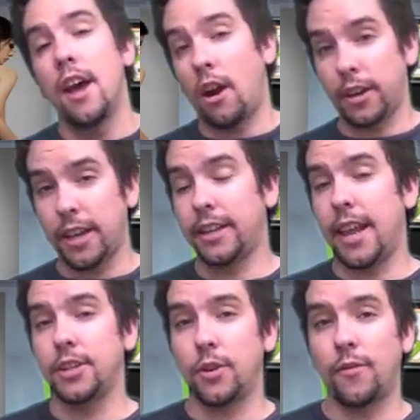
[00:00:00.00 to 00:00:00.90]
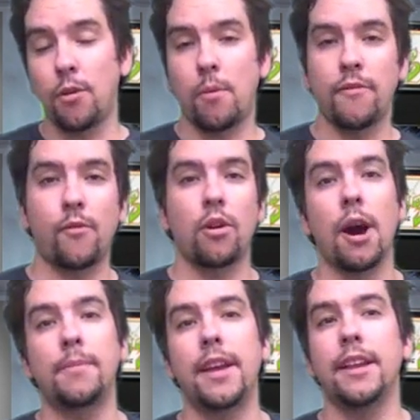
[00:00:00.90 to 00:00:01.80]
are getting the Android four point four
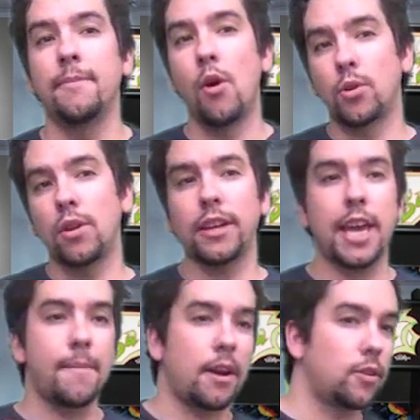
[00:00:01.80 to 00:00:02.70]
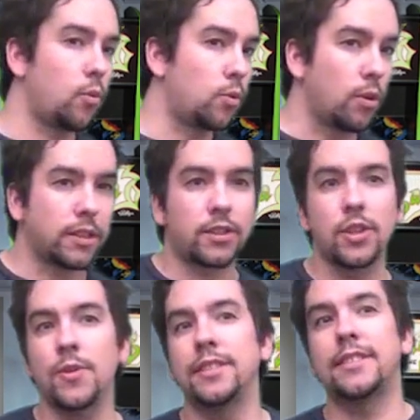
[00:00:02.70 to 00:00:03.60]
update, and Motorola came out of the woodworks
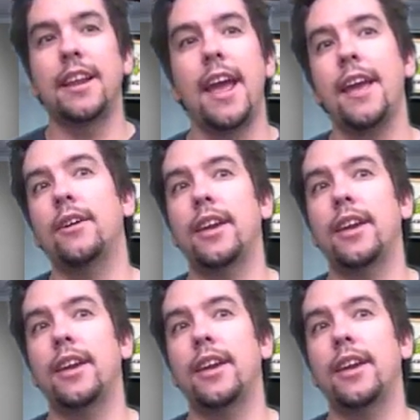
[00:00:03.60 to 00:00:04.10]
too and said, hey,